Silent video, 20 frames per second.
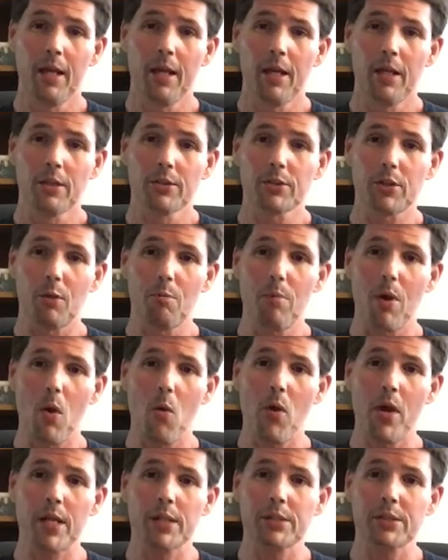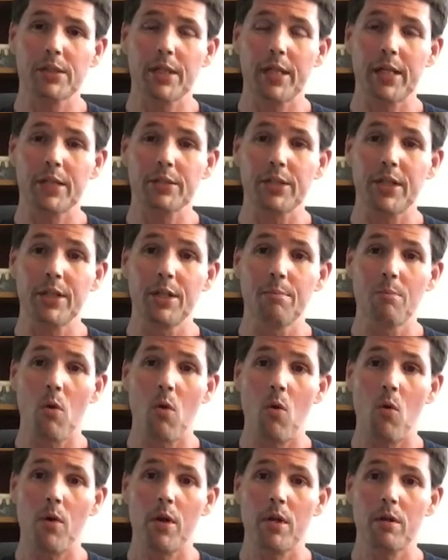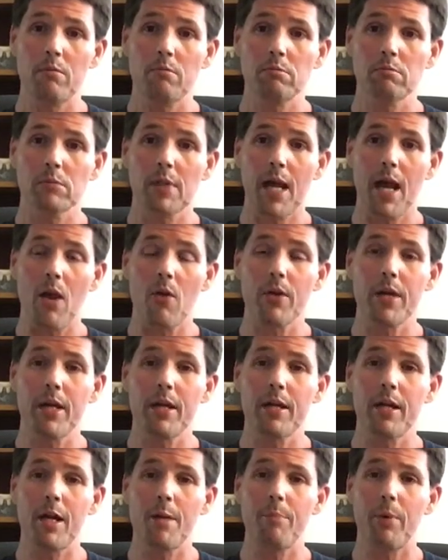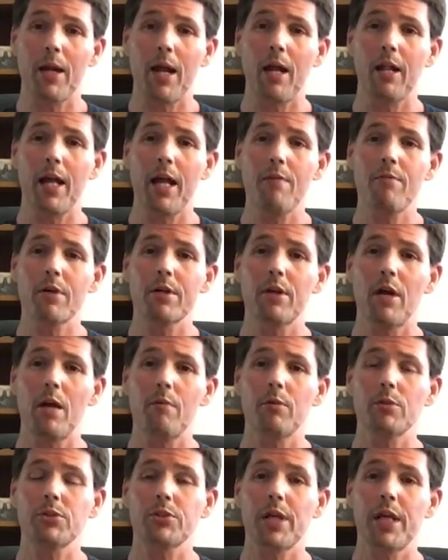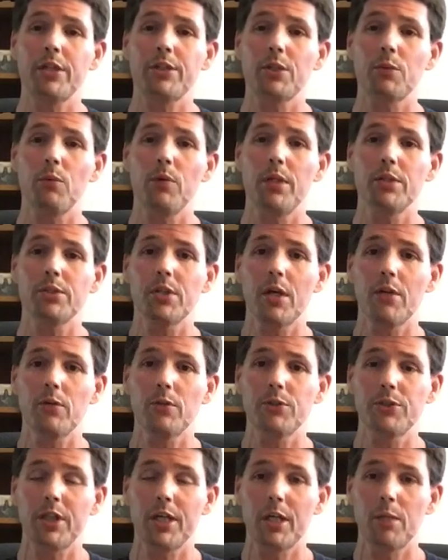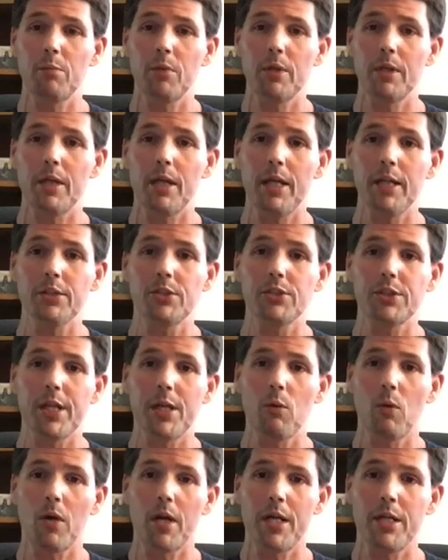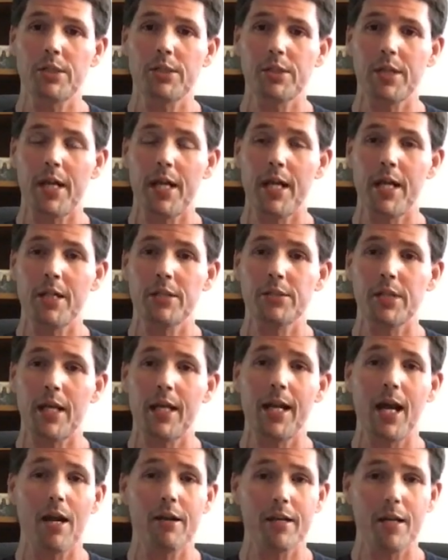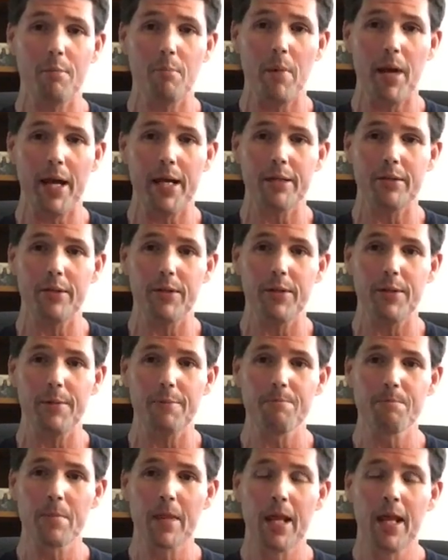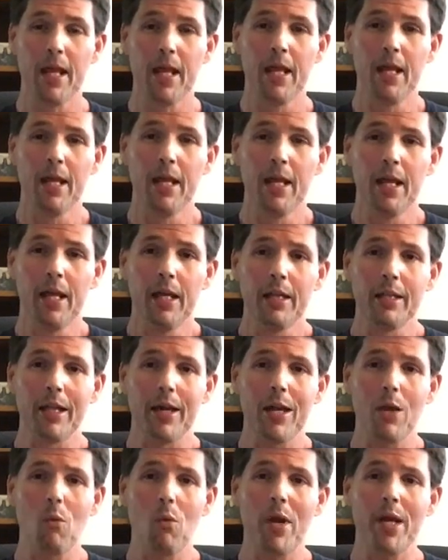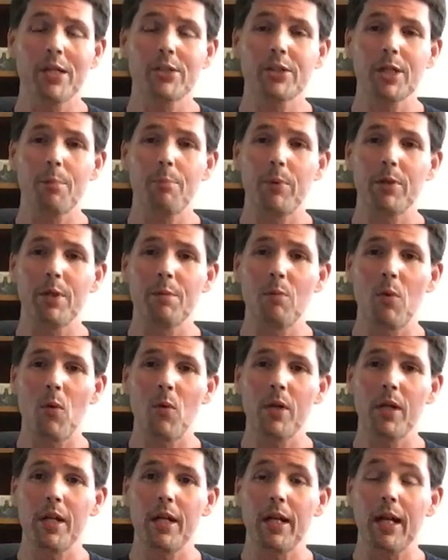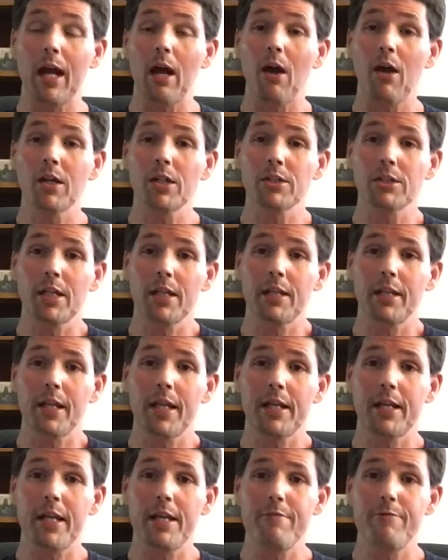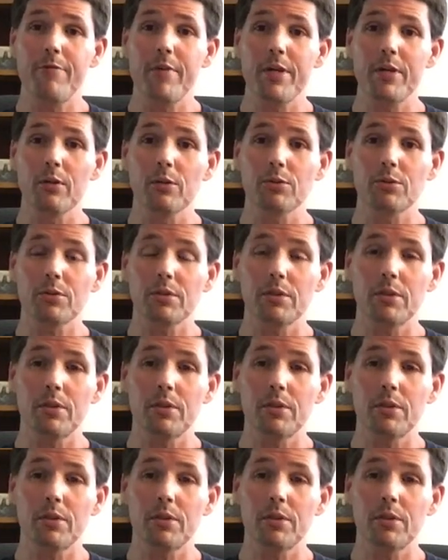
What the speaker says: So Boaz says, in the morning, I'll get up and I'll have a conversation with this other gentleman and see where he stands, and I'll get back to you. Now he wakes up in the morning, and I honestly think he feels